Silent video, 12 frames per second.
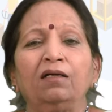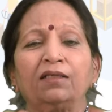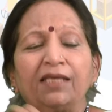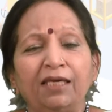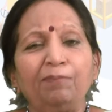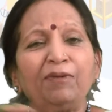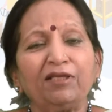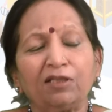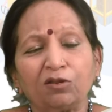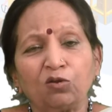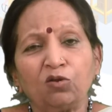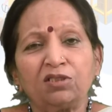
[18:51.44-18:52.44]
keeping the
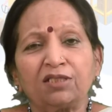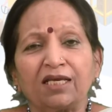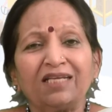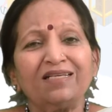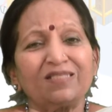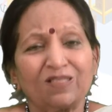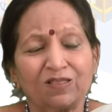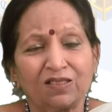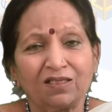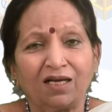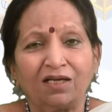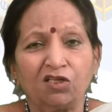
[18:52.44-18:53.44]
goods in a certain
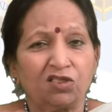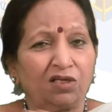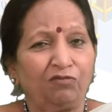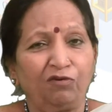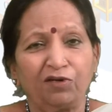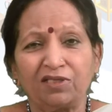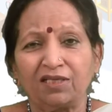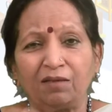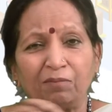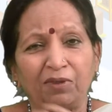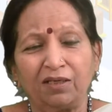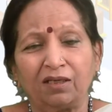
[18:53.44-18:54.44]
condition. For
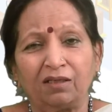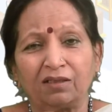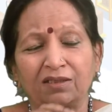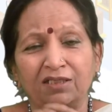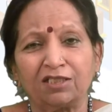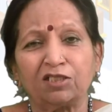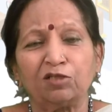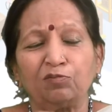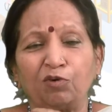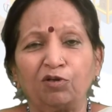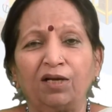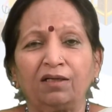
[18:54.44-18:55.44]
example, a certain
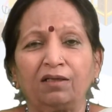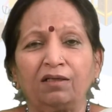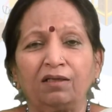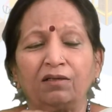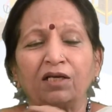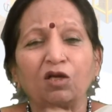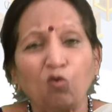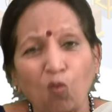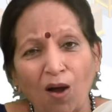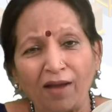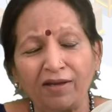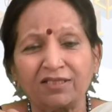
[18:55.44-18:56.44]
product
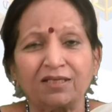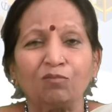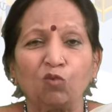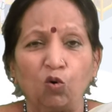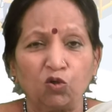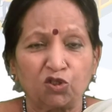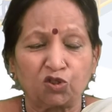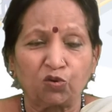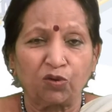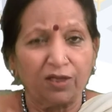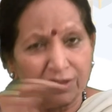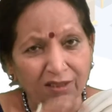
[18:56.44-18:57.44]
requires some cold
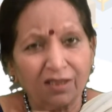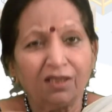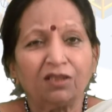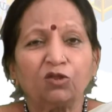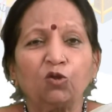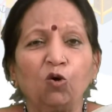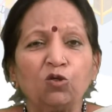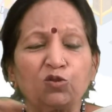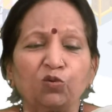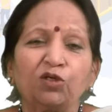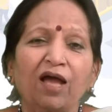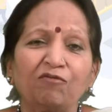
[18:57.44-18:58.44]
storage, those
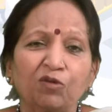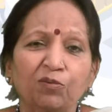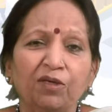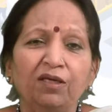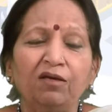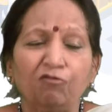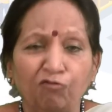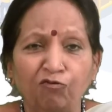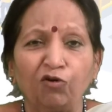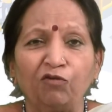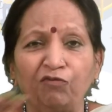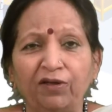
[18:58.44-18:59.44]
would have to be
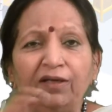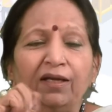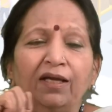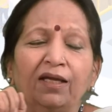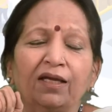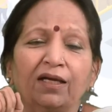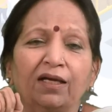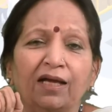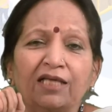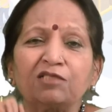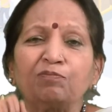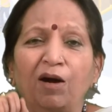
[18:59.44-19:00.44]
fulfilled
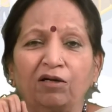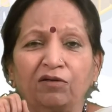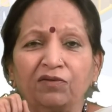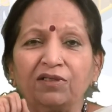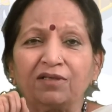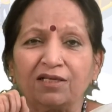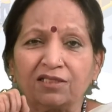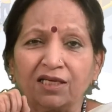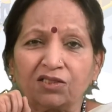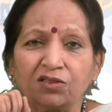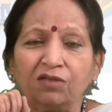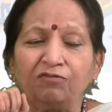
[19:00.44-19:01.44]
as part of the transactional